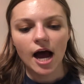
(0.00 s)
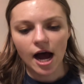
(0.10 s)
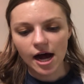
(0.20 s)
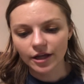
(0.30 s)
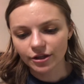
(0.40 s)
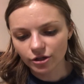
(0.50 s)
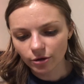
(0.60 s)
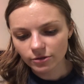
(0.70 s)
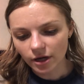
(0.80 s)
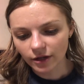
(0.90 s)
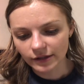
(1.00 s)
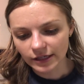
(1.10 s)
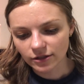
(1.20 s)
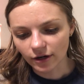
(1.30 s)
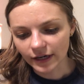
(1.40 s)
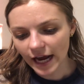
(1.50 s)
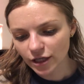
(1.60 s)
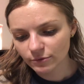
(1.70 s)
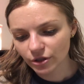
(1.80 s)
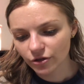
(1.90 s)
Uh, the notes on this are
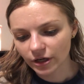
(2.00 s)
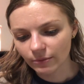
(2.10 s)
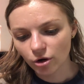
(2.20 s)
cashmere cream,